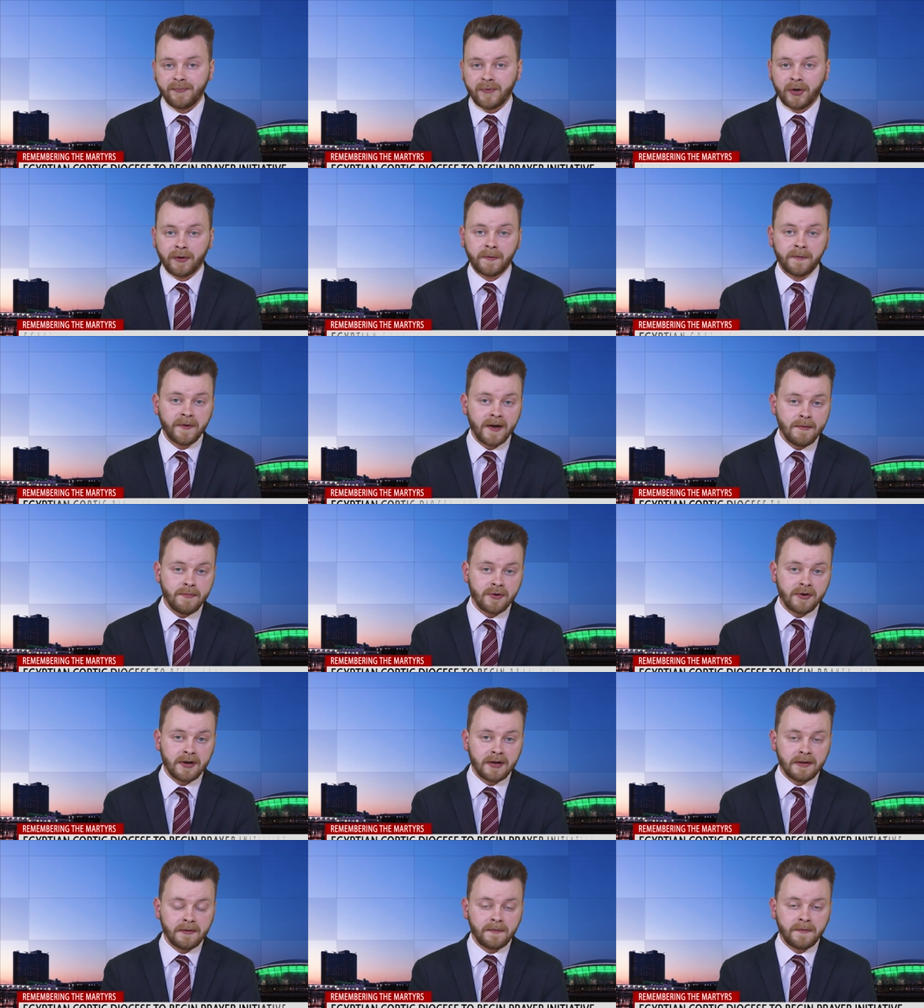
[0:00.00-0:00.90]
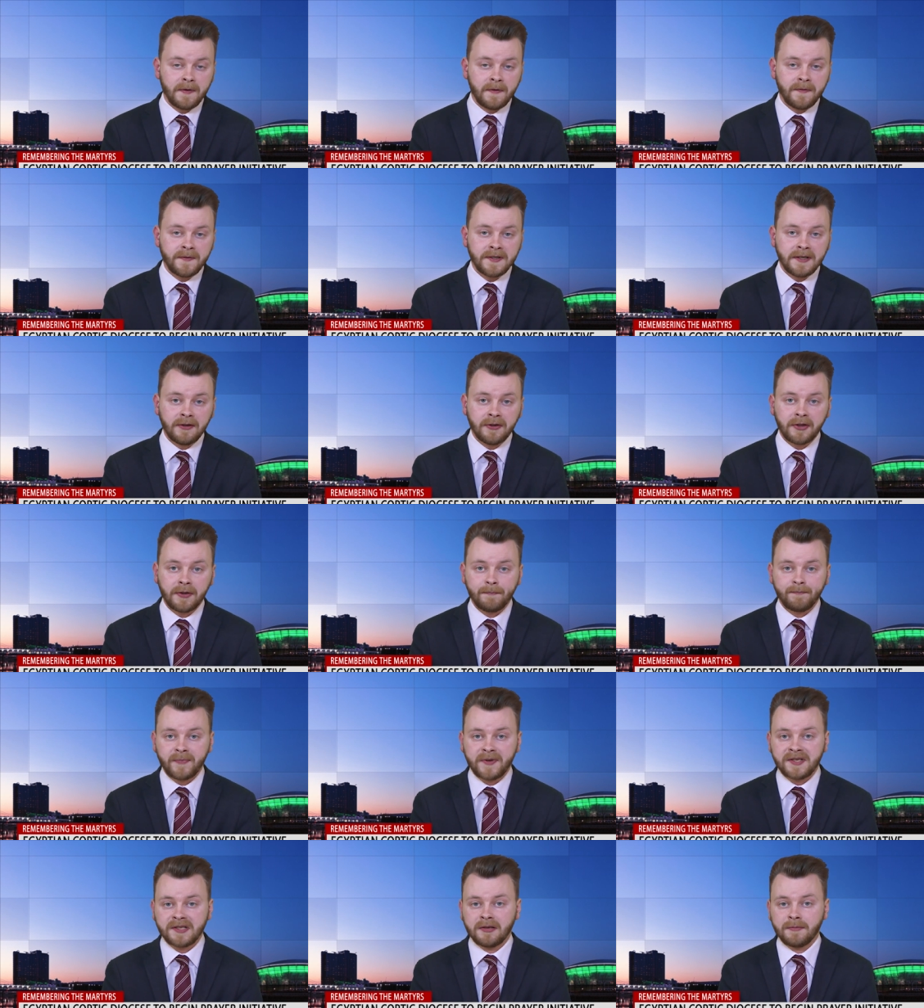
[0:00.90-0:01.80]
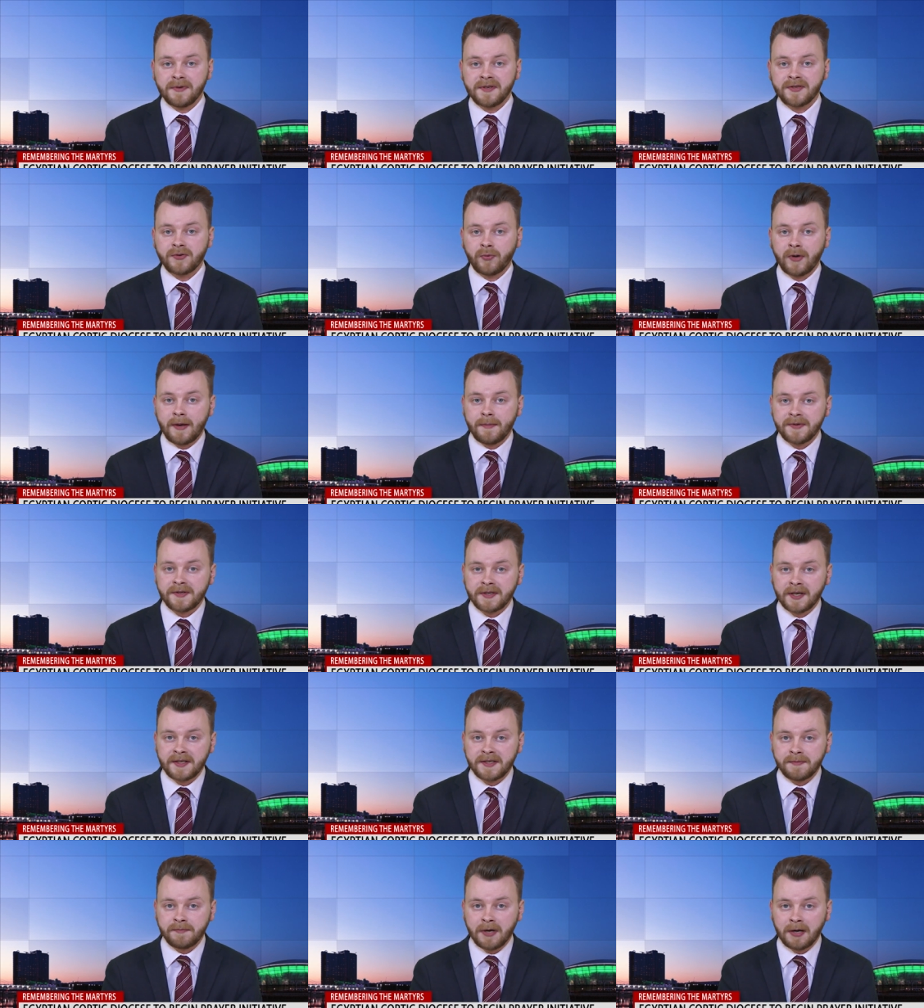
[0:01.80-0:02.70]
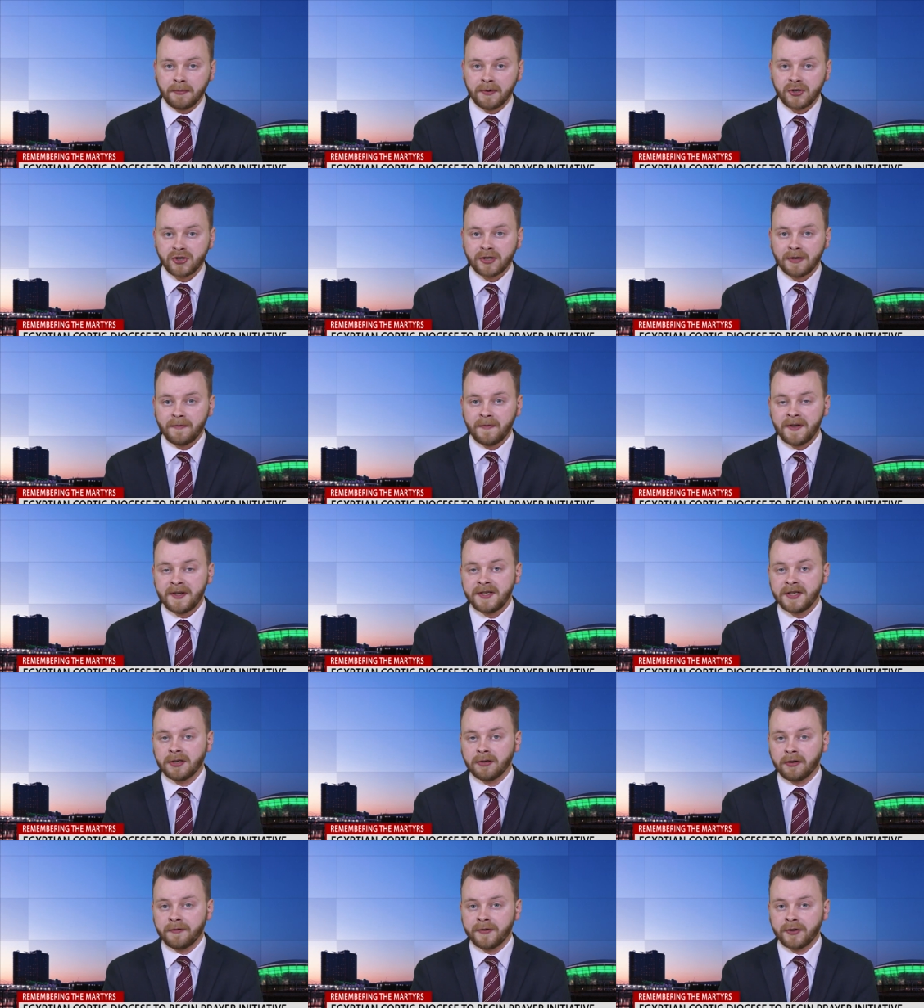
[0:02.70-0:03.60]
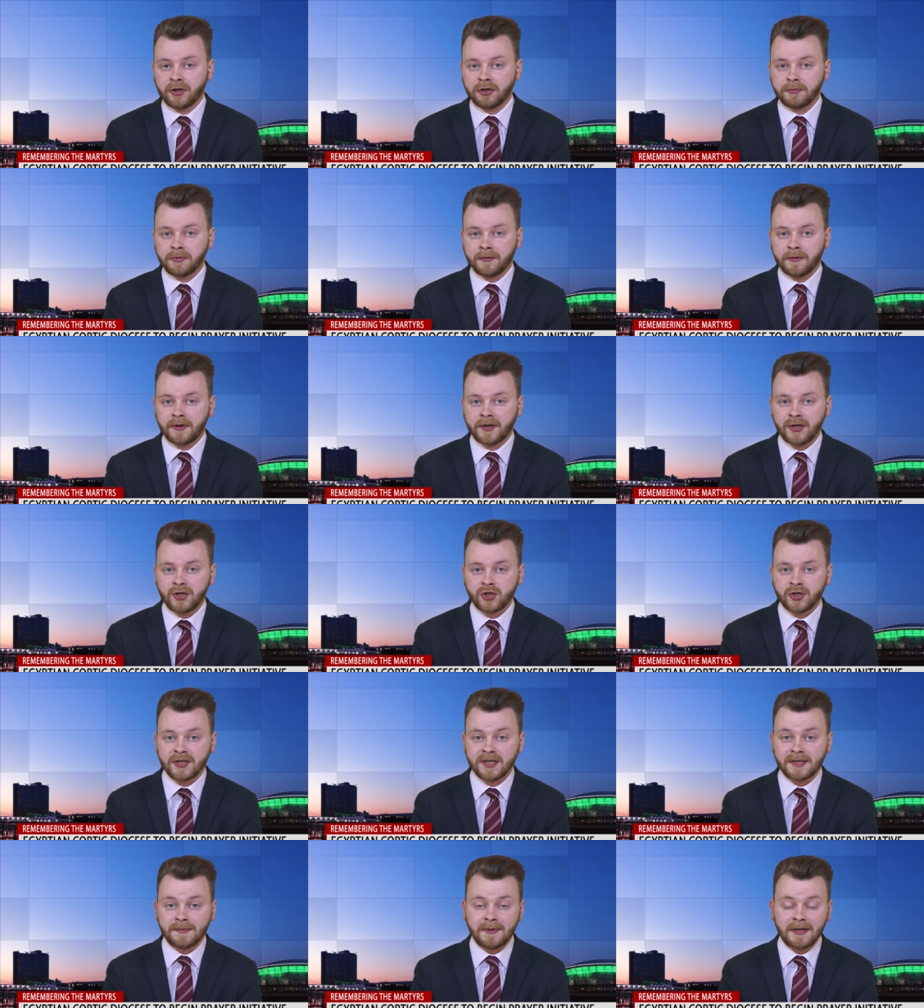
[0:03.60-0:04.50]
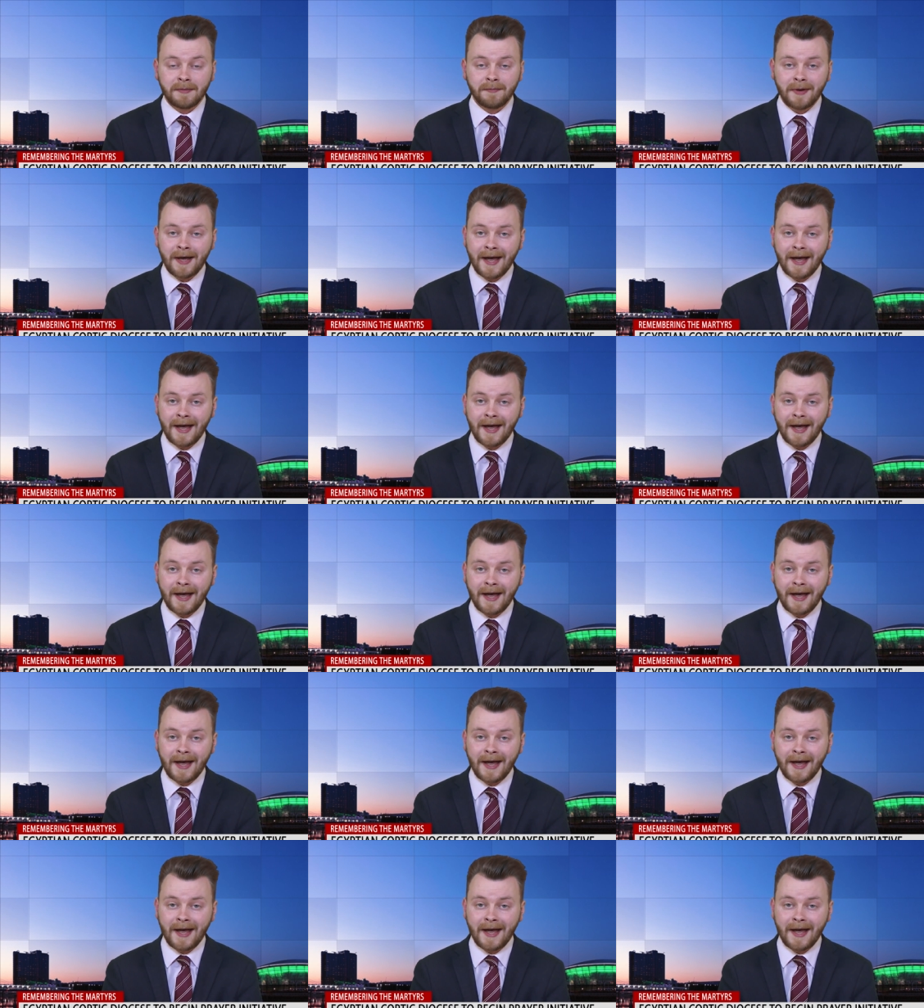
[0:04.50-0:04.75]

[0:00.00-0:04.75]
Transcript: On February the 15th, Islamist websites published a video of the group of Christians being